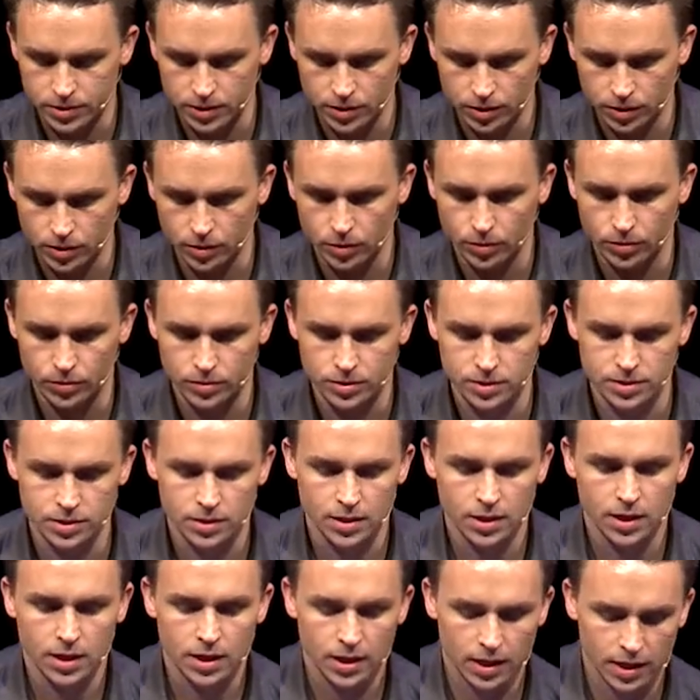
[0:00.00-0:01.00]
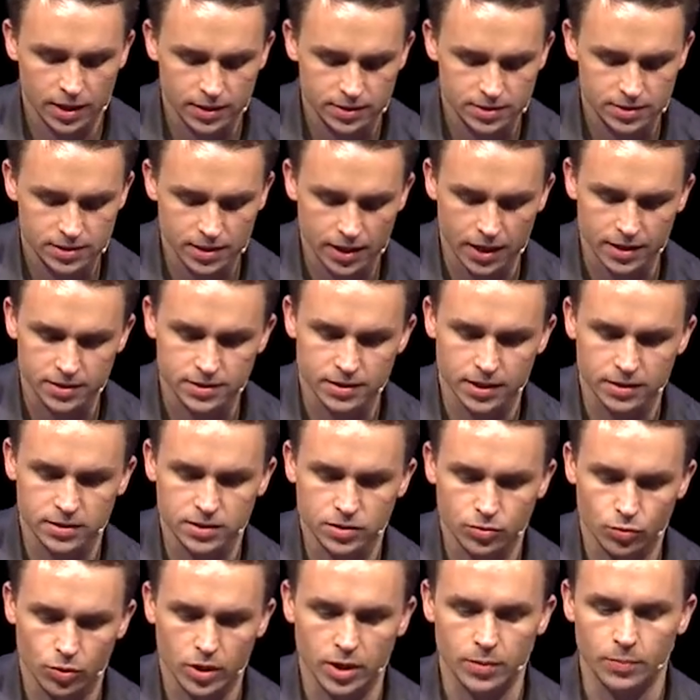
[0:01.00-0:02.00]
to use
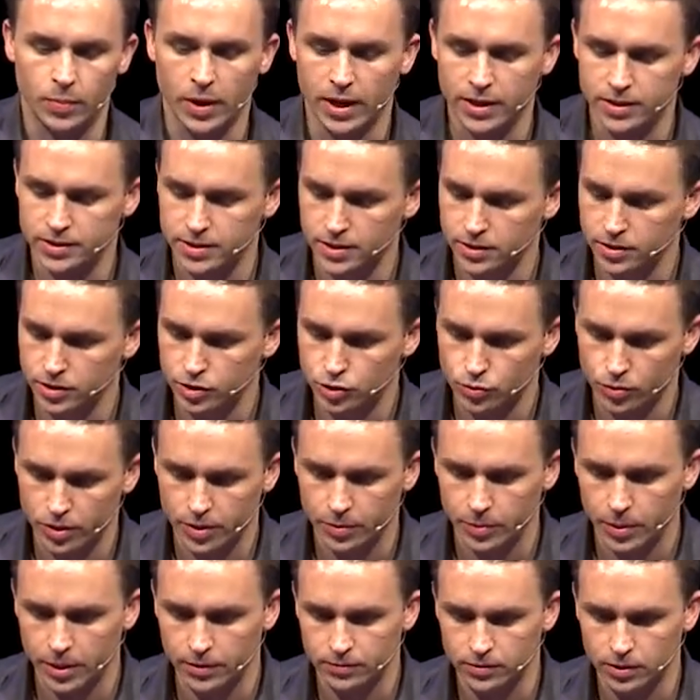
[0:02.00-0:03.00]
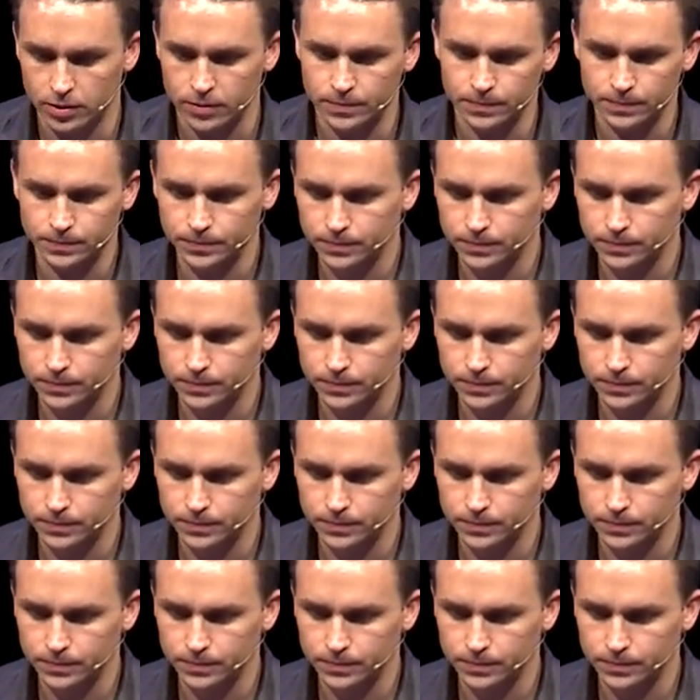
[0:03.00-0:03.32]
CSS3 baked into Dreamweaver.